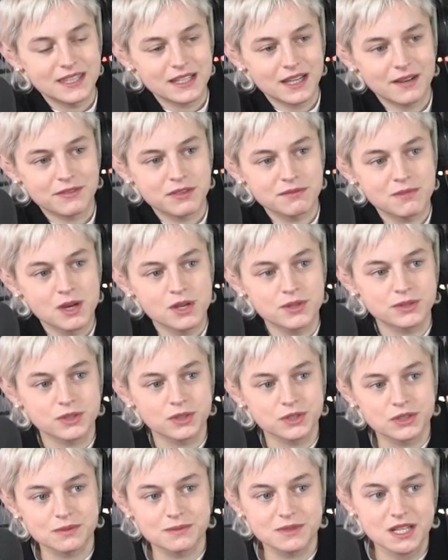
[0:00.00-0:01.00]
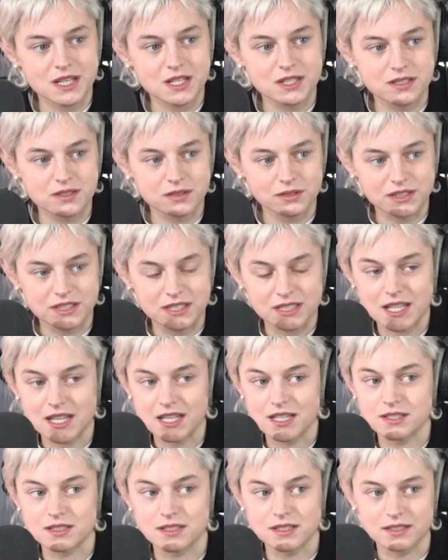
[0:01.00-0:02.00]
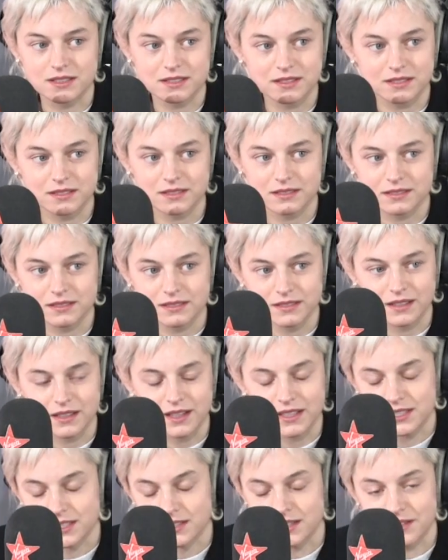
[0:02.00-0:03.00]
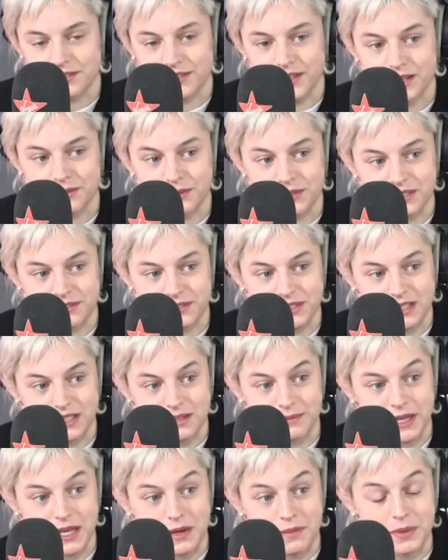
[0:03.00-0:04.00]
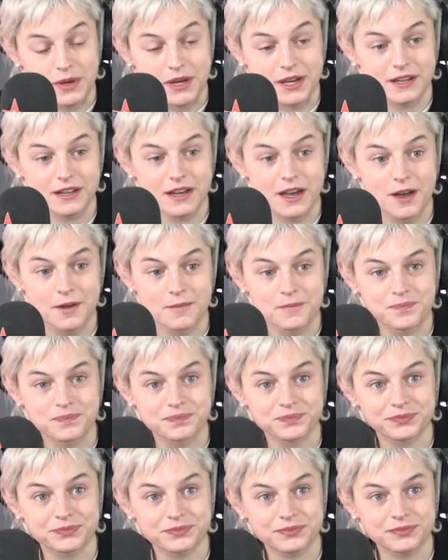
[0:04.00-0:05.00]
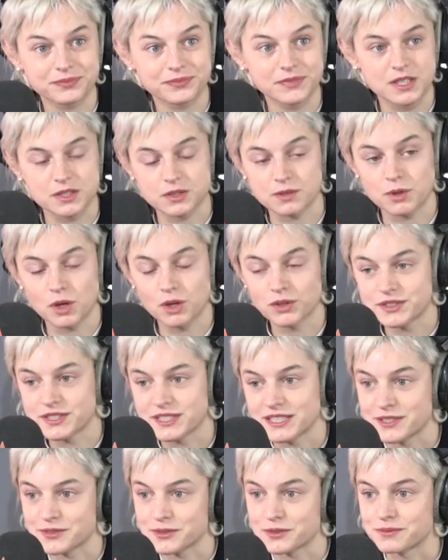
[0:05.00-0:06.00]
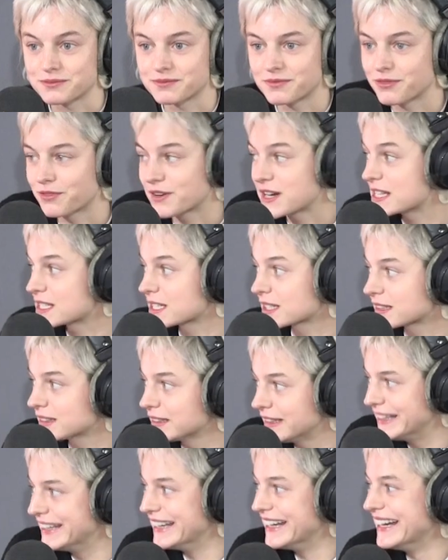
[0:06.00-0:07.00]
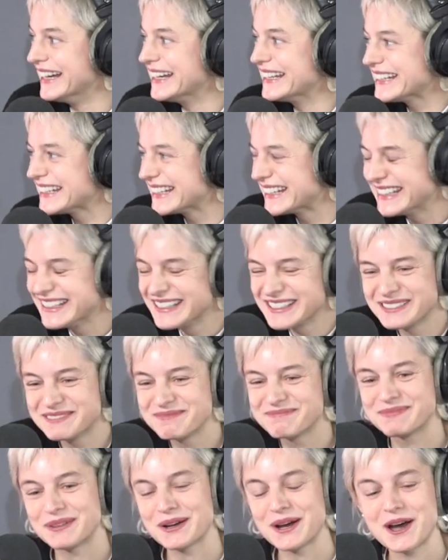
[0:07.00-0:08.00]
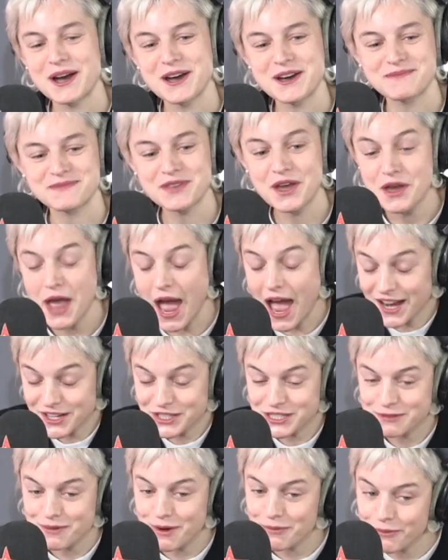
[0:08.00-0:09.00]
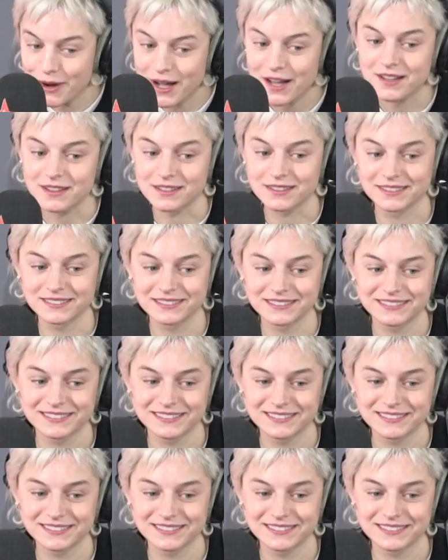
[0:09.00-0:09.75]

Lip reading: I think I have the most costume changes on stage that I don't know if anyone's ever done that many, but yeah, so I'm constantly sort of freezing. But yeah, it actually went well.